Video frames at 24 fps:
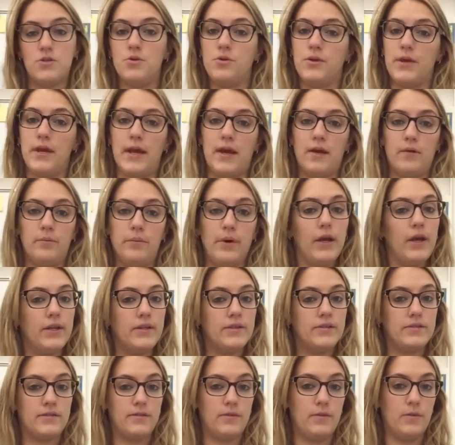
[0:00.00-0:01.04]
you can,
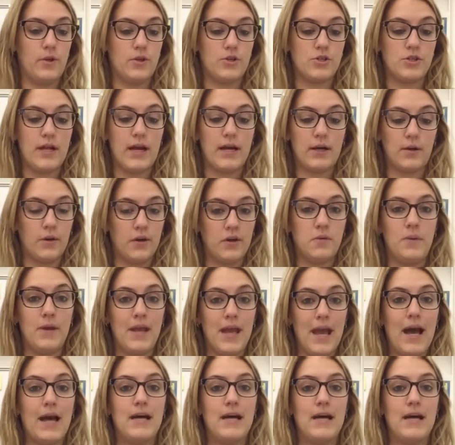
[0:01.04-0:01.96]
but there's not going to be